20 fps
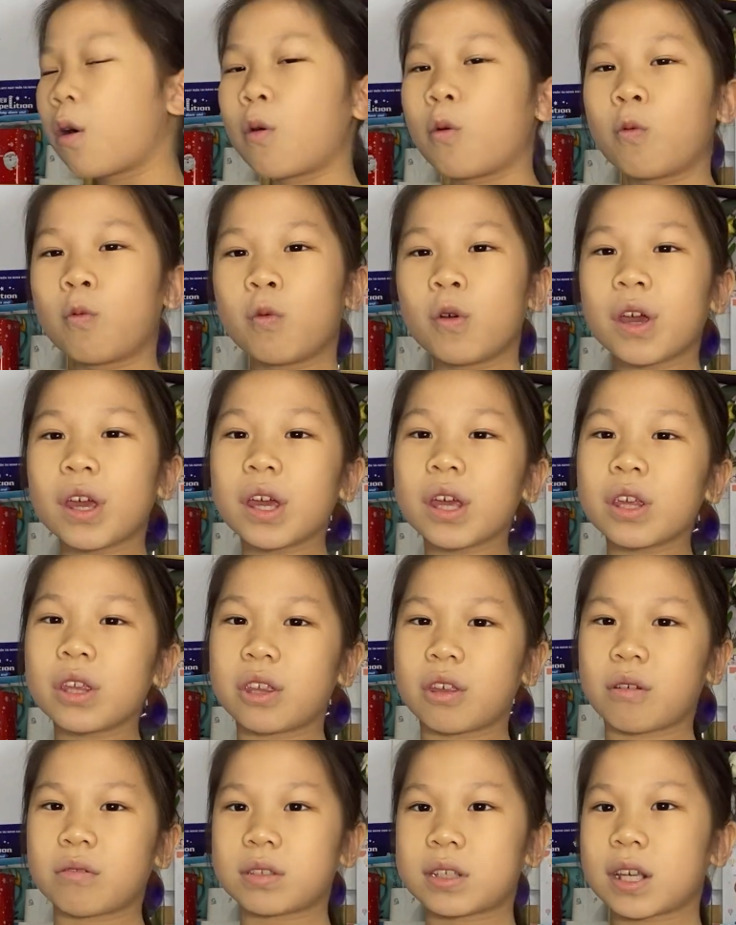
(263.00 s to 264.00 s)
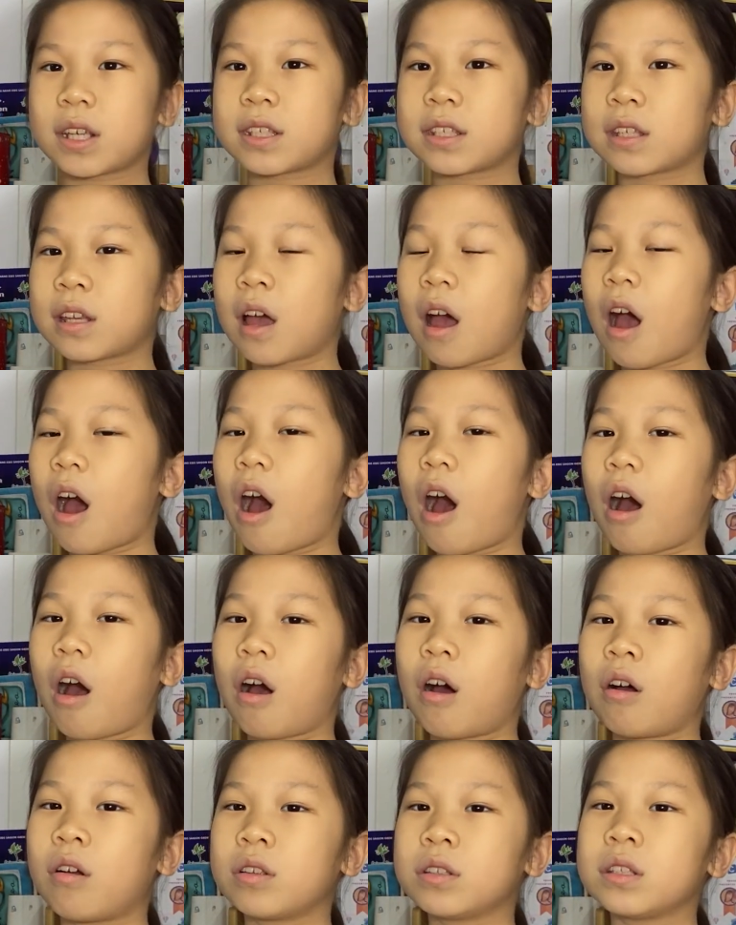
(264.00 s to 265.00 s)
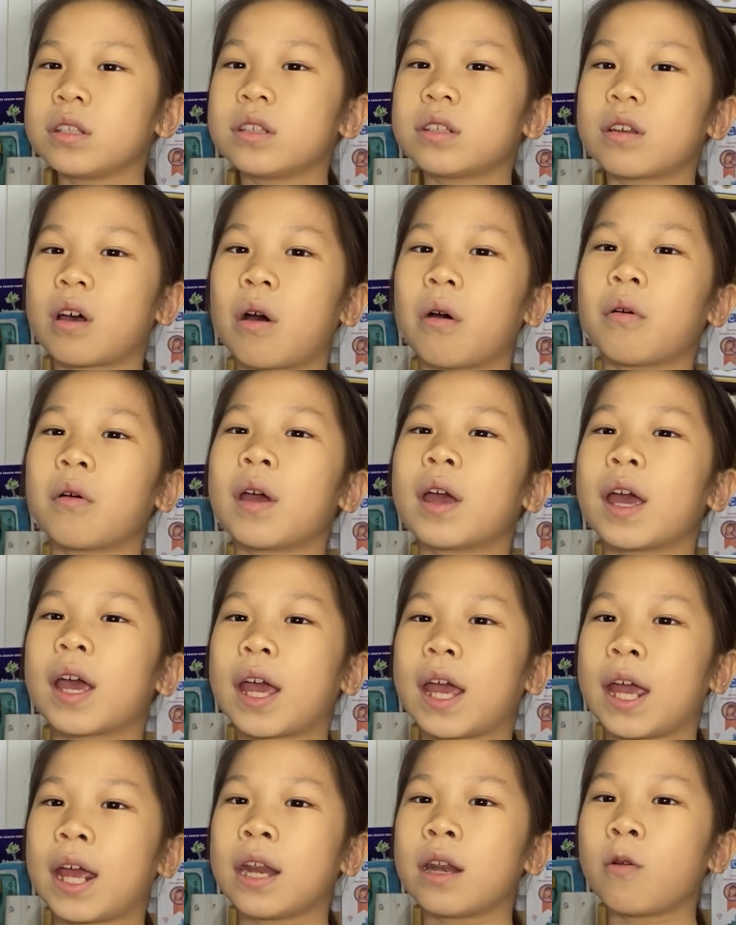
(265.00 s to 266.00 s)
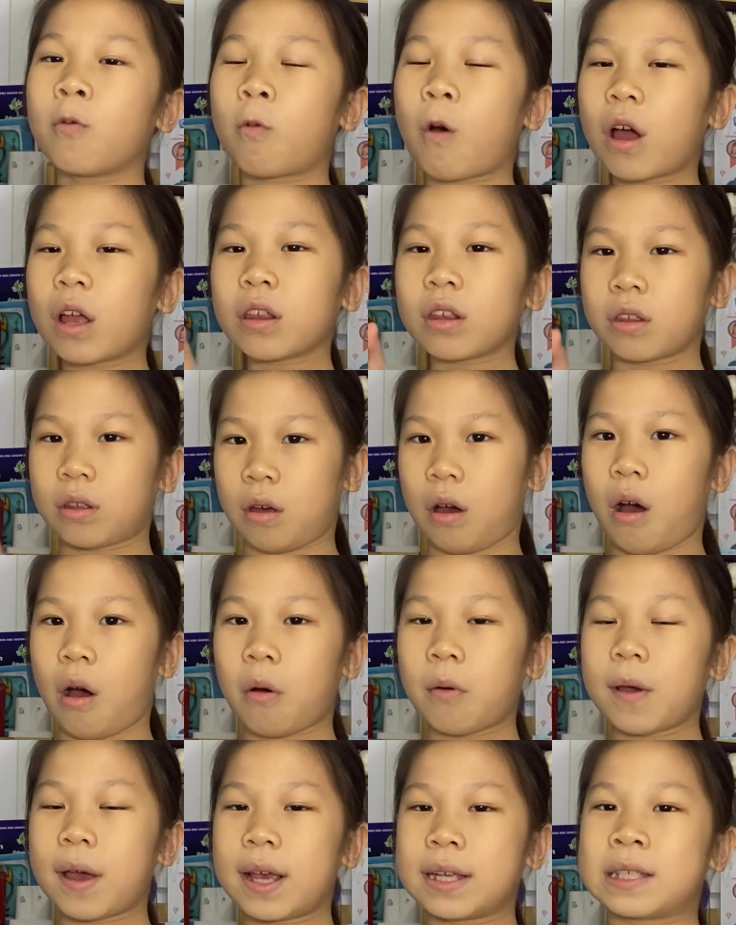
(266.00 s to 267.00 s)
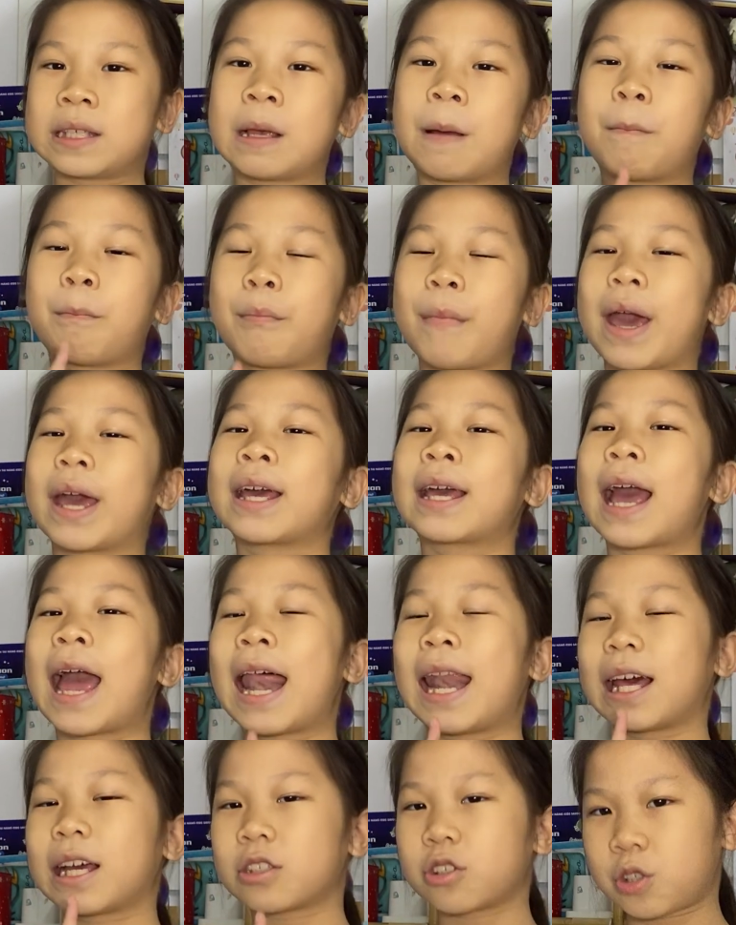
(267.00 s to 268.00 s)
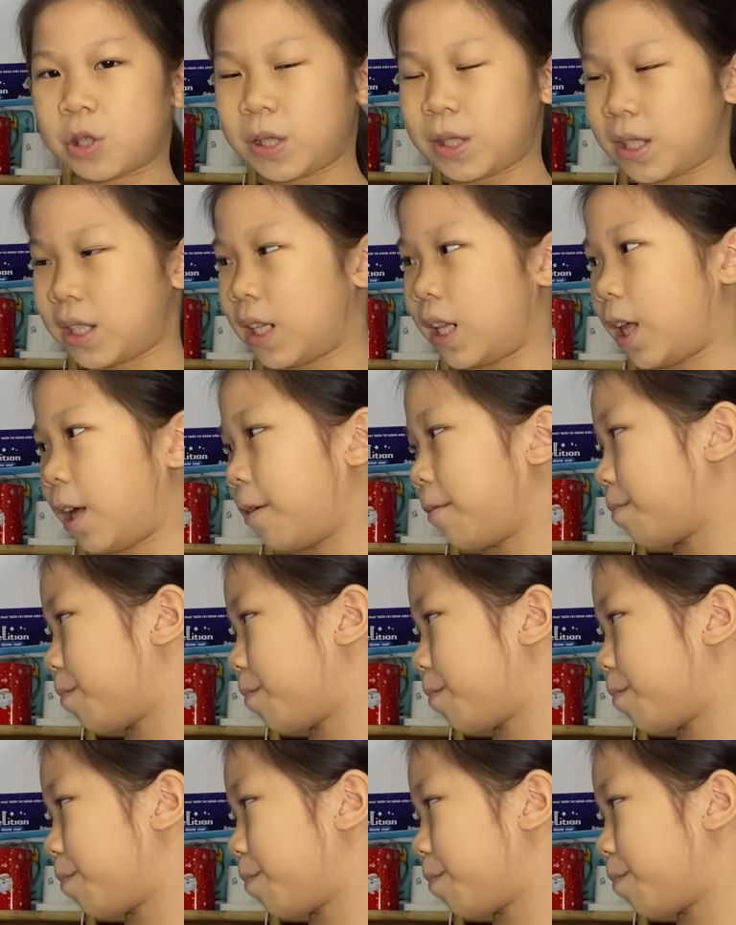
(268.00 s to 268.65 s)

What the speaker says: we use it also in one go is make electricity.